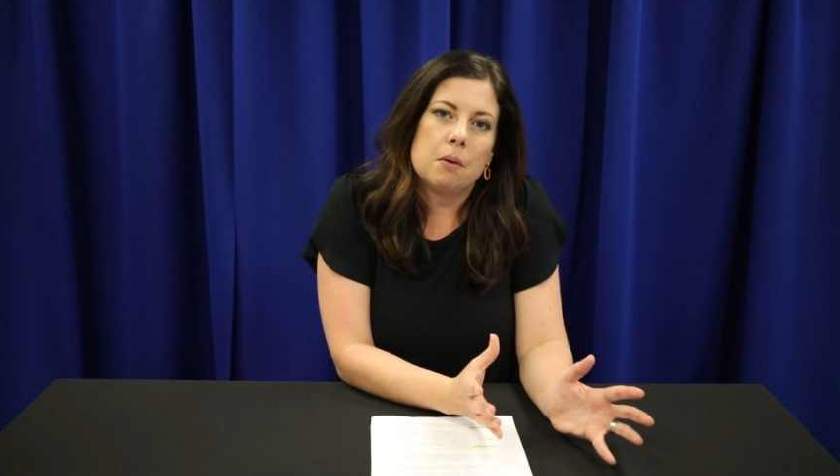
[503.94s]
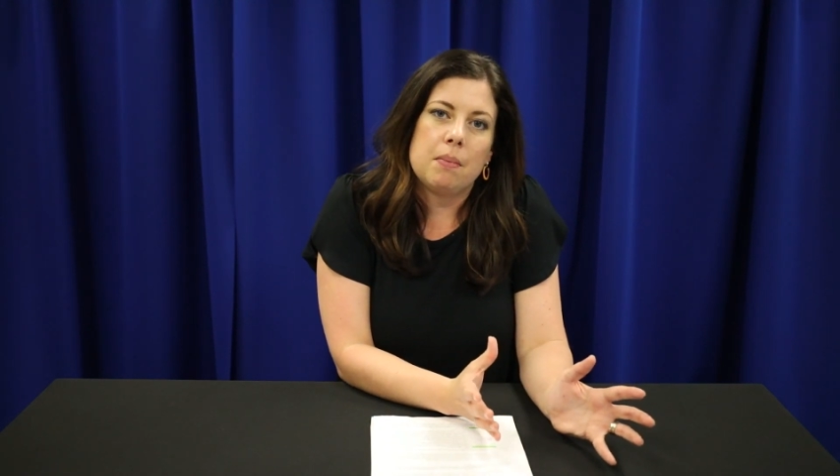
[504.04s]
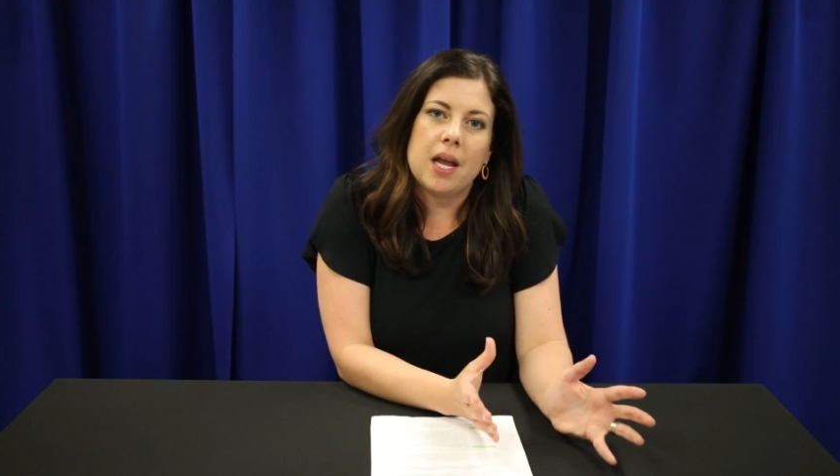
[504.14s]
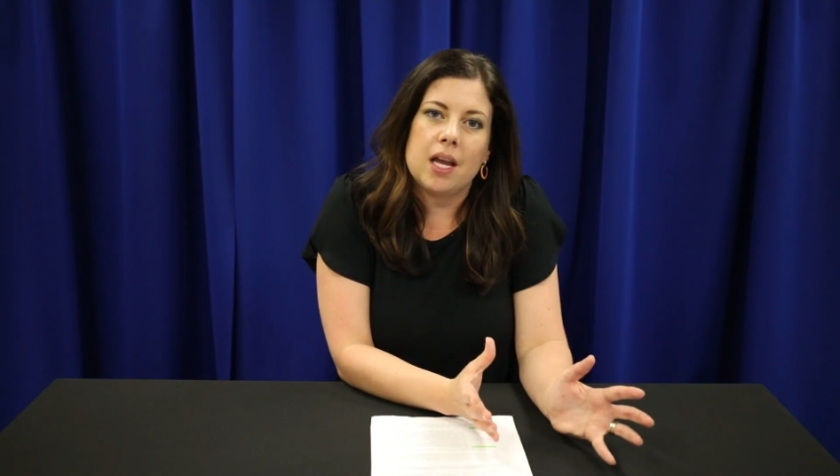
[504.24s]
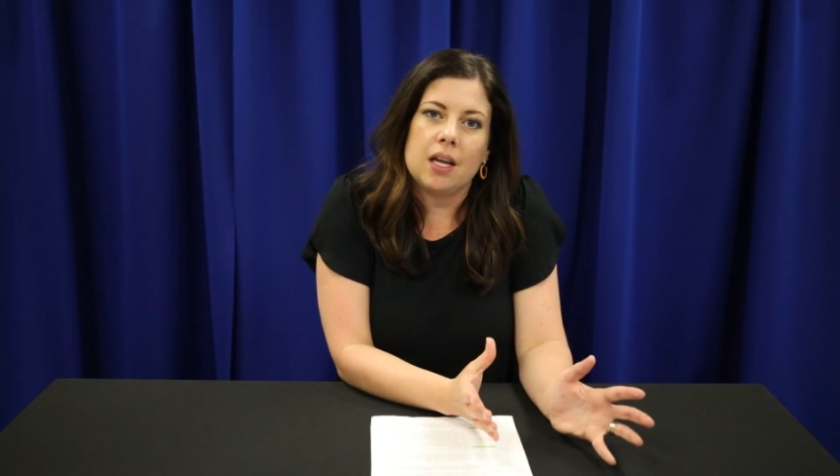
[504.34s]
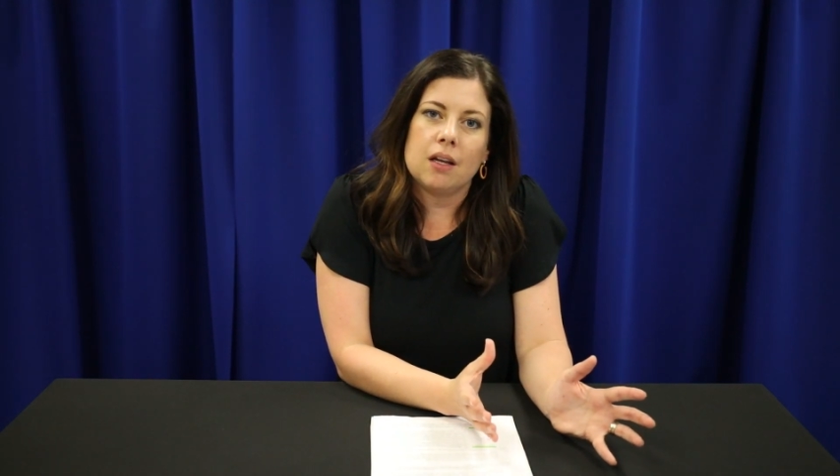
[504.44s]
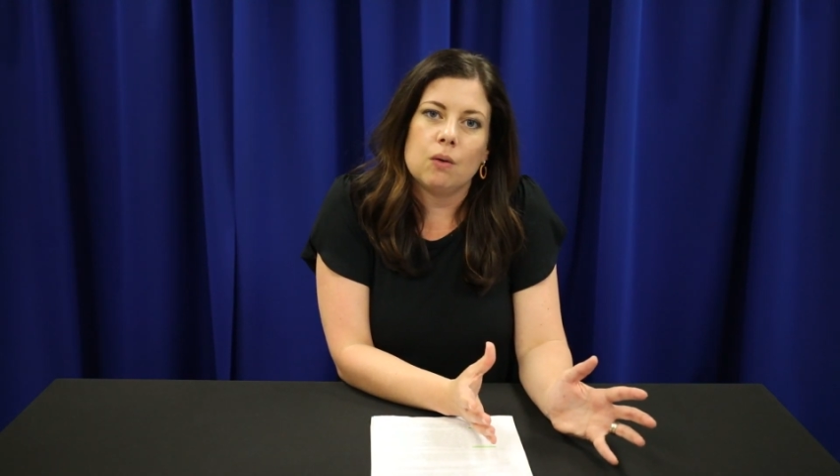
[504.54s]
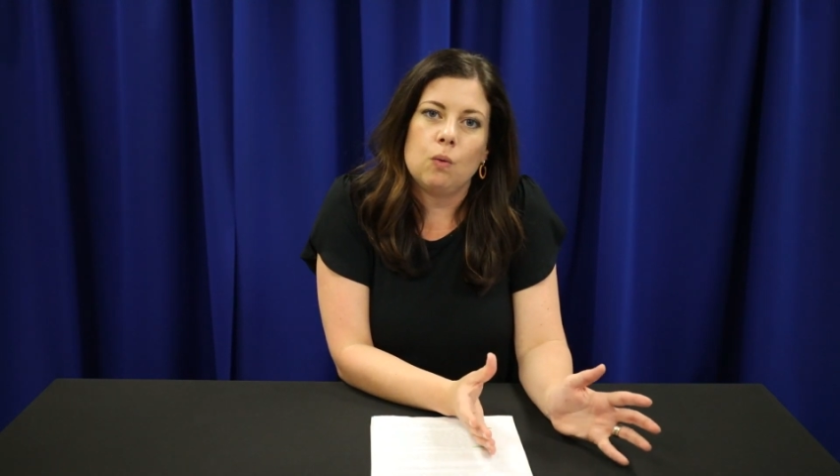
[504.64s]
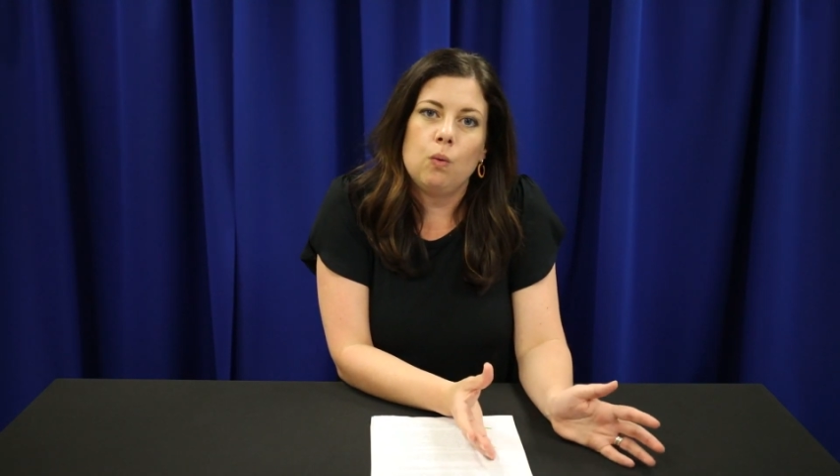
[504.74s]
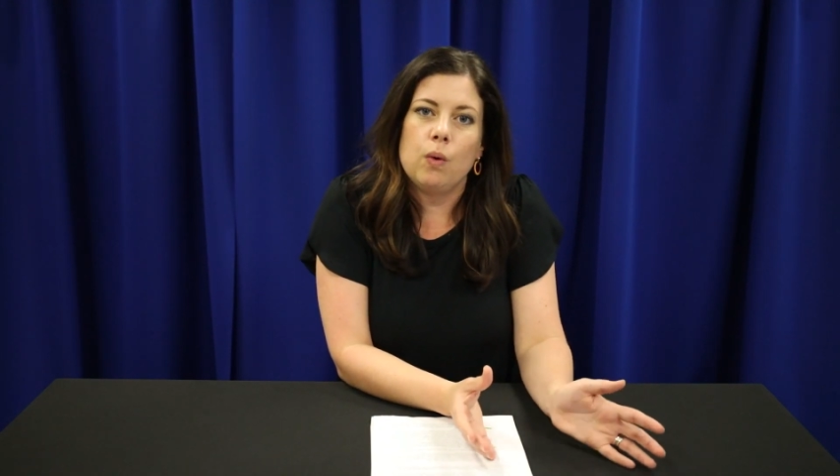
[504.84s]
but
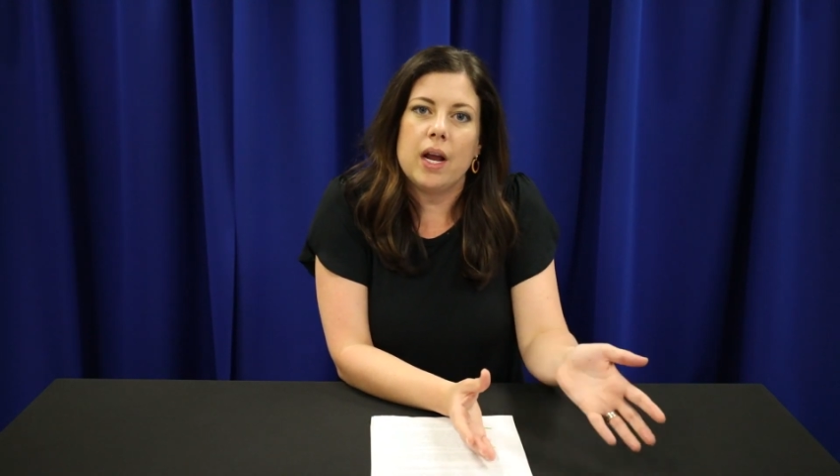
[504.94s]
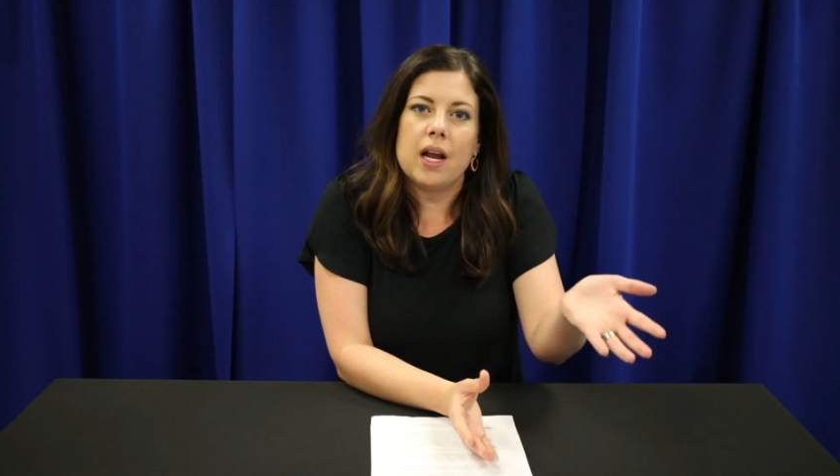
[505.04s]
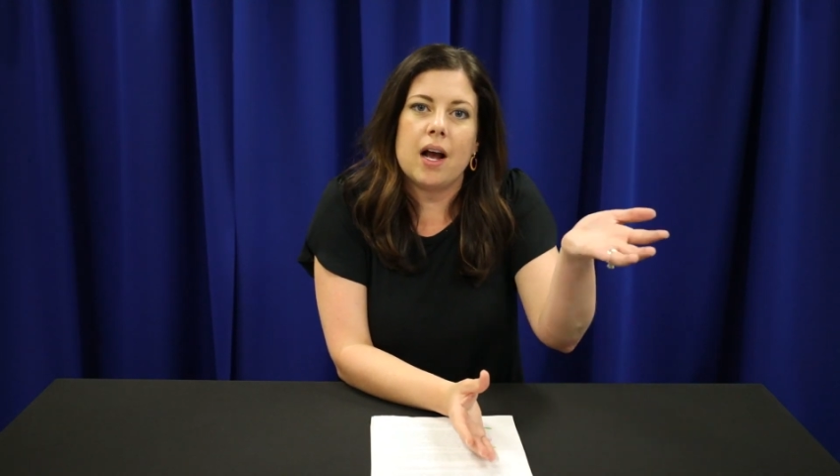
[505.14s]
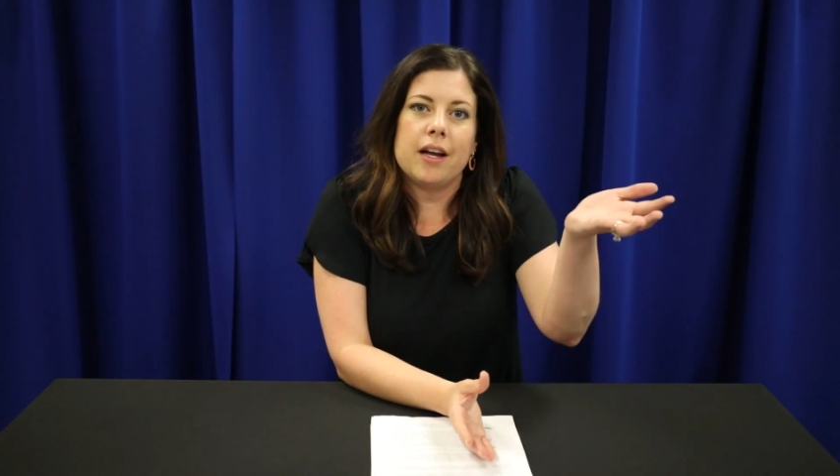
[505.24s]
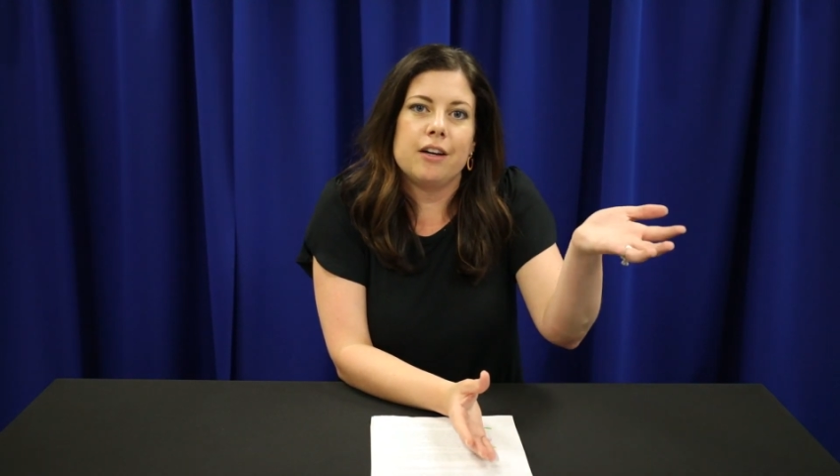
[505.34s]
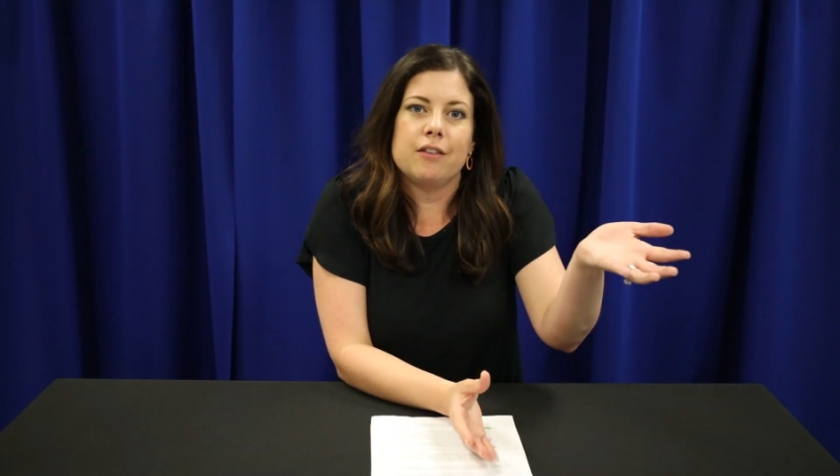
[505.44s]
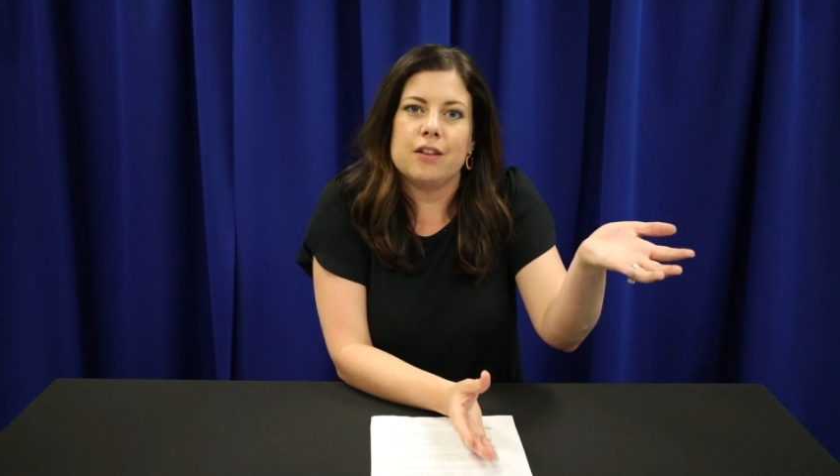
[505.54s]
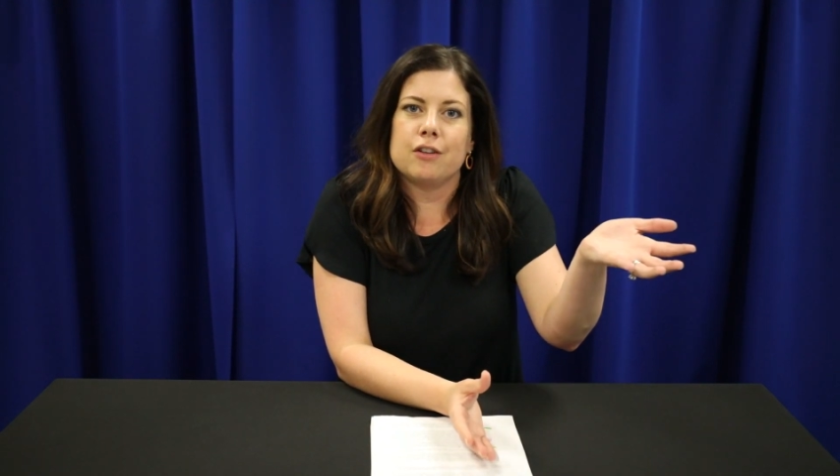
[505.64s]
paying way higher than